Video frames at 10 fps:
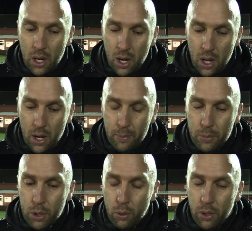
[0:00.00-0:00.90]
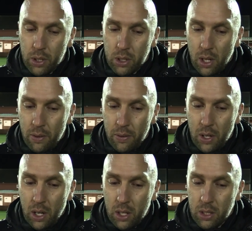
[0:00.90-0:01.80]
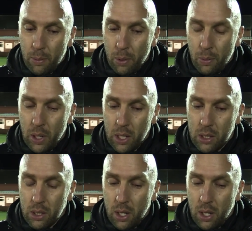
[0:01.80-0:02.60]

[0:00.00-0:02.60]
um, squad and stuff in the last couple of weeks.